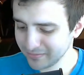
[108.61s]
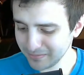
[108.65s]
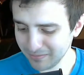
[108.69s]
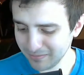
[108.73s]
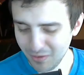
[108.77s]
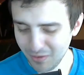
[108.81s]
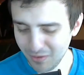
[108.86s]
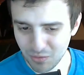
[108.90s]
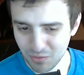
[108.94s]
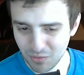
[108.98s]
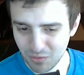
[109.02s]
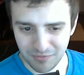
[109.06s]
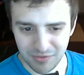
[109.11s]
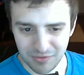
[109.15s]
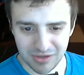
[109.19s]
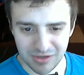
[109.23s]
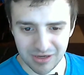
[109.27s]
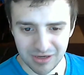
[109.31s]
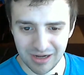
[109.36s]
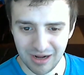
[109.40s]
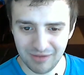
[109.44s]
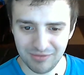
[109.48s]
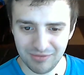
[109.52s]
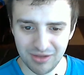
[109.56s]
Where if you
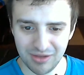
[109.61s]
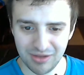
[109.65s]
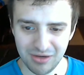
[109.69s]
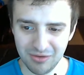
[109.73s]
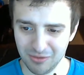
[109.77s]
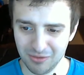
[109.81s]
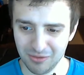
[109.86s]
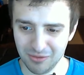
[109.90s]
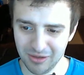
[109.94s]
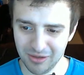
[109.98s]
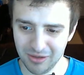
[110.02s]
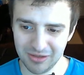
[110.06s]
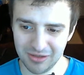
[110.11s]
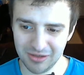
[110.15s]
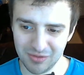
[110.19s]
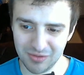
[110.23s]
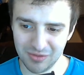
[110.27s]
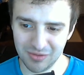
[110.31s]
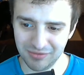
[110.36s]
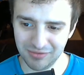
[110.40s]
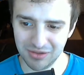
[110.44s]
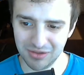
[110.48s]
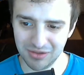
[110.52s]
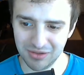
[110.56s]
didn't have that URL, you would
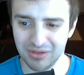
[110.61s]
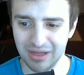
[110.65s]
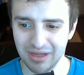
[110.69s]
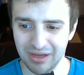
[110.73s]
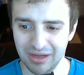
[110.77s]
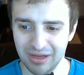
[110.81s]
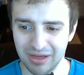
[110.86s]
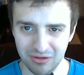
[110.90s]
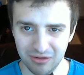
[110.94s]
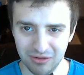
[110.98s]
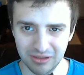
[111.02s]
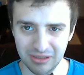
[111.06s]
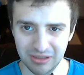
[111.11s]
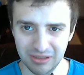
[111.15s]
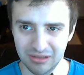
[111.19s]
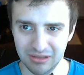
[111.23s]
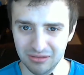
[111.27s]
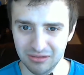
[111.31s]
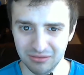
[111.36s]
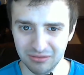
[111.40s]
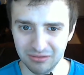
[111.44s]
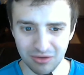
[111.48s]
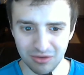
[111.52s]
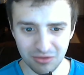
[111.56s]
have to do that all
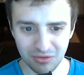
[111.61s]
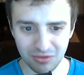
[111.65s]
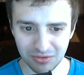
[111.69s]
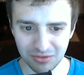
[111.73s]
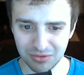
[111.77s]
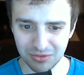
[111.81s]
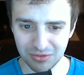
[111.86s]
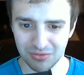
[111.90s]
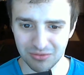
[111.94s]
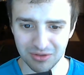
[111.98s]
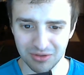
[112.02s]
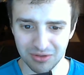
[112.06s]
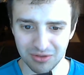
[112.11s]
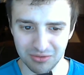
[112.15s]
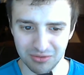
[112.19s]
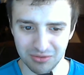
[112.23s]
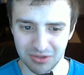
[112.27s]
in local storage,